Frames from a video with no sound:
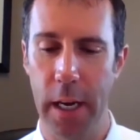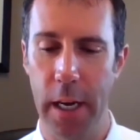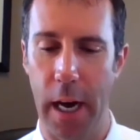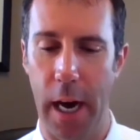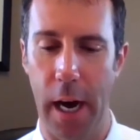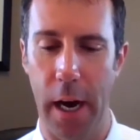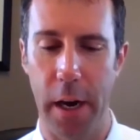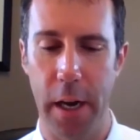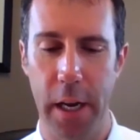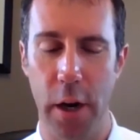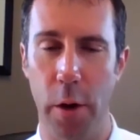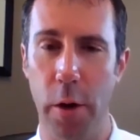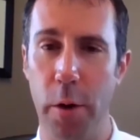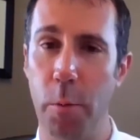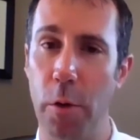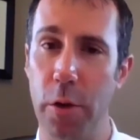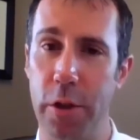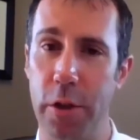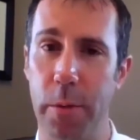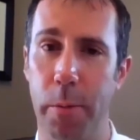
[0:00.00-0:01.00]
And
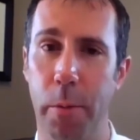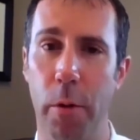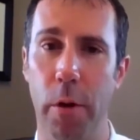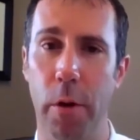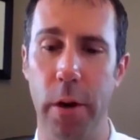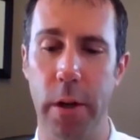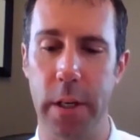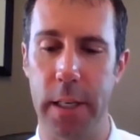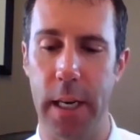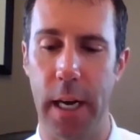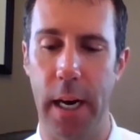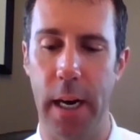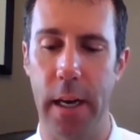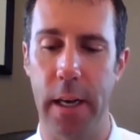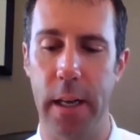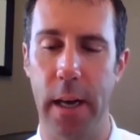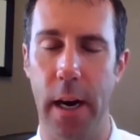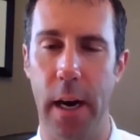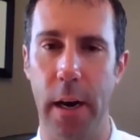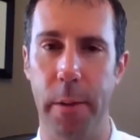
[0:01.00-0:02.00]
we'll support
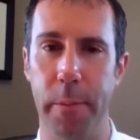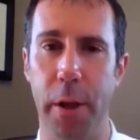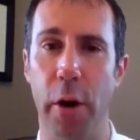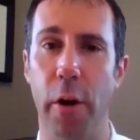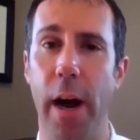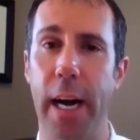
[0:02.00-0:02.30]
their